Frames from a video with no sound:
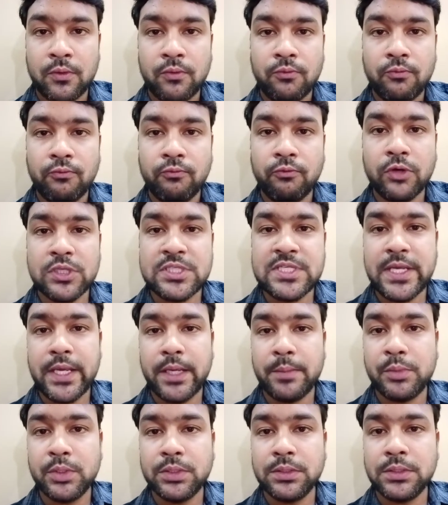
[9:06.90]
was he
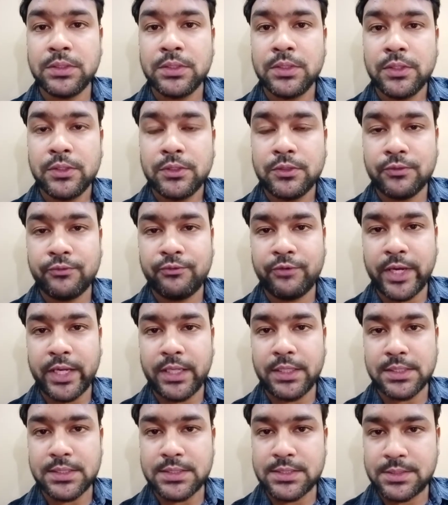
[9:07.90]
able to find
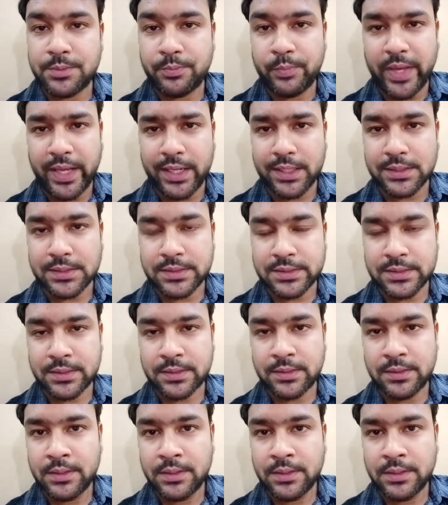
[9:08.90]
his parents?